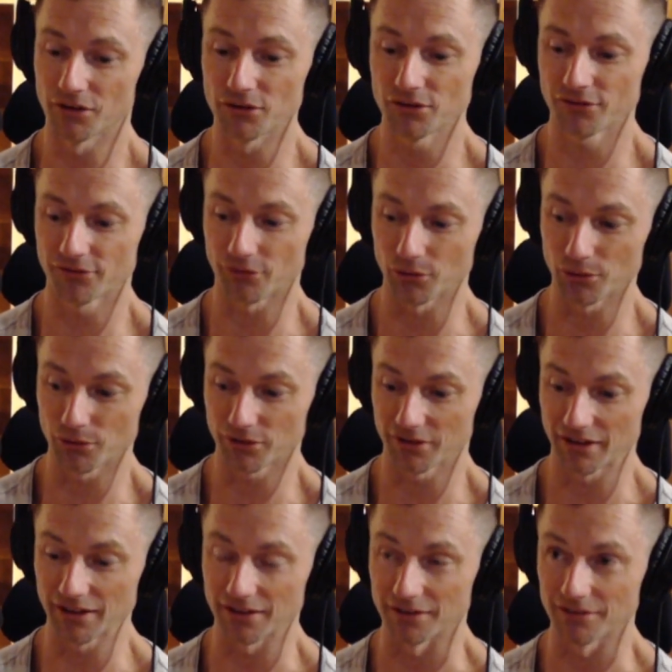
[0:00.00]
Those 4
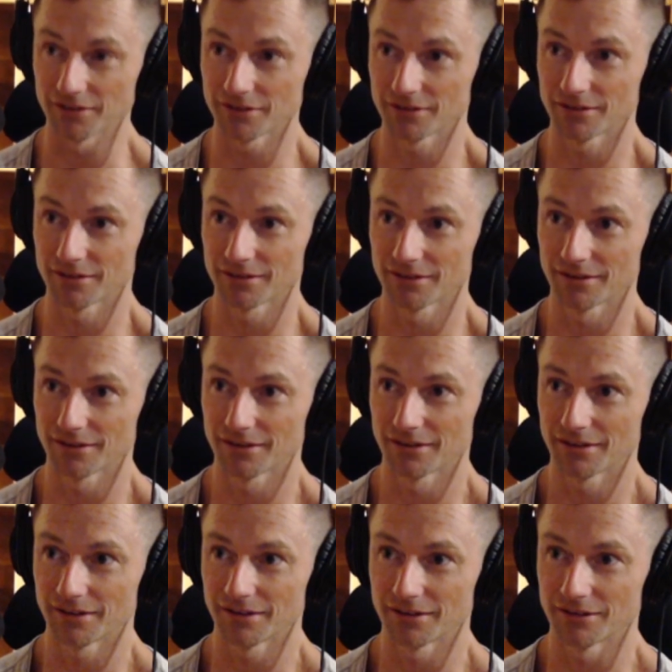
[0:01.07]
things
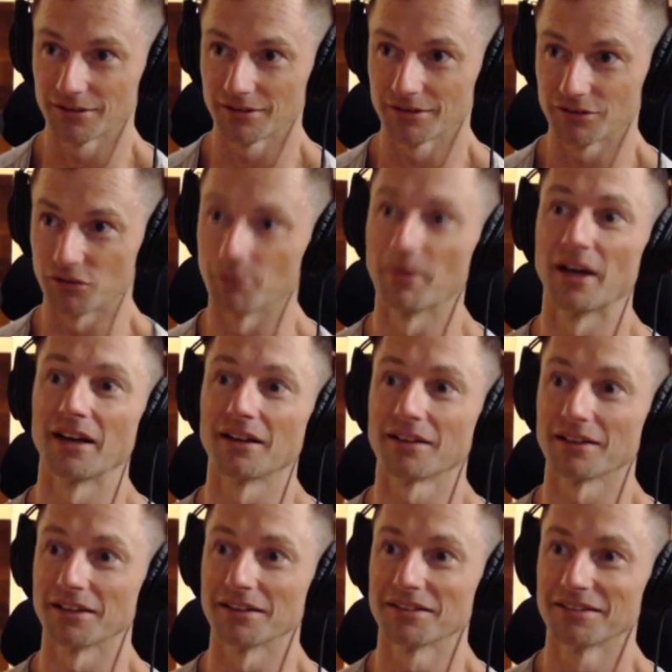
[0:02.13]

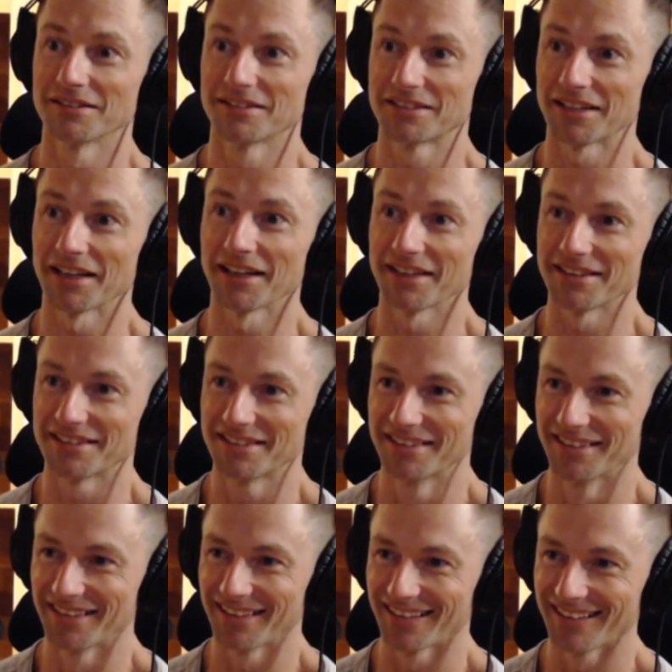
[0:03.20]
dramatically
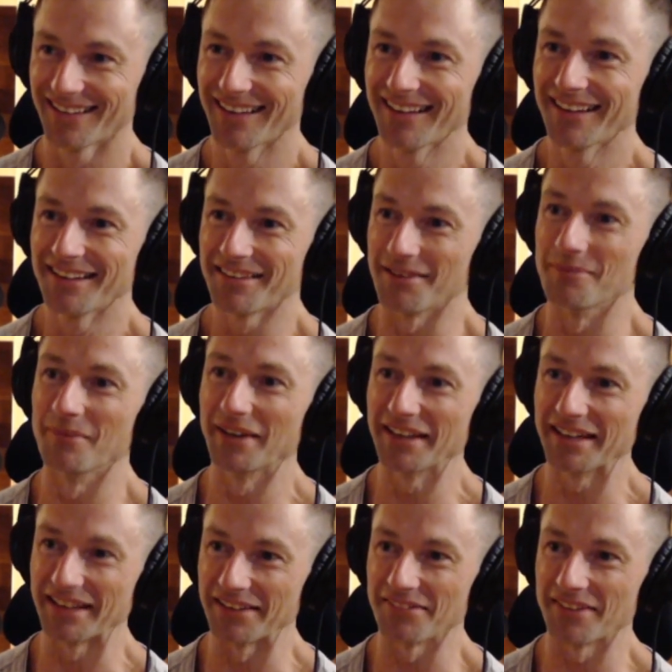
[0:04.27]
change the
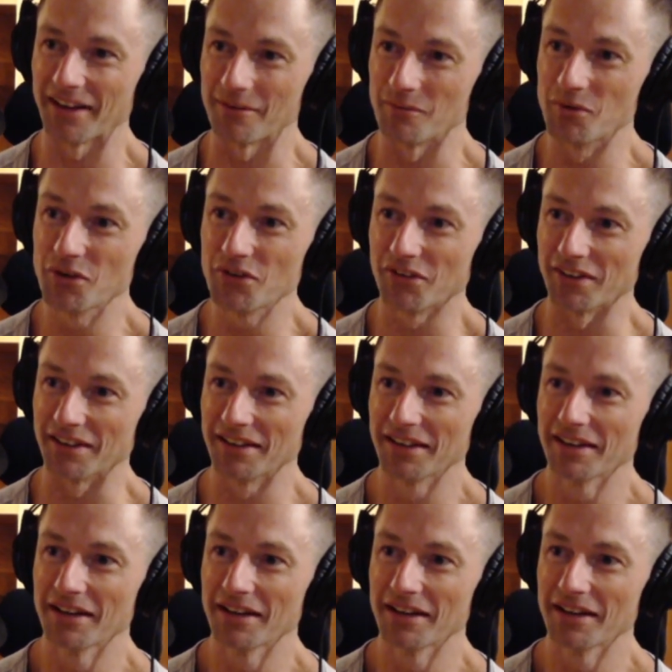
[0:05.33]
meaning of that movie.